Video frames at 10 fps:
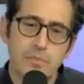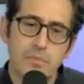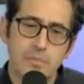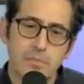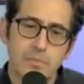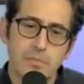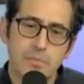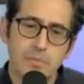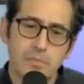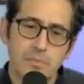
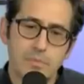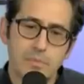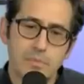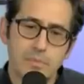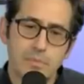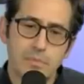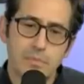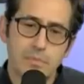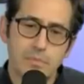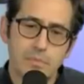
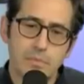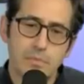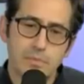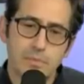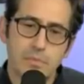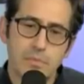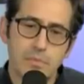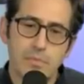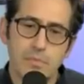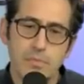
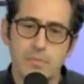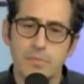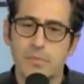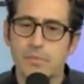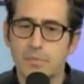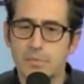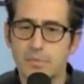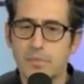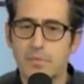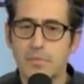
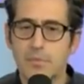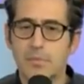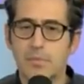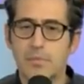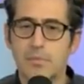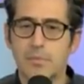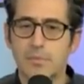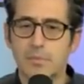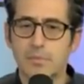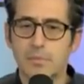
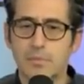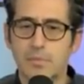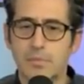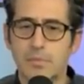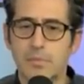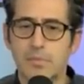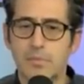The person shown says nothing.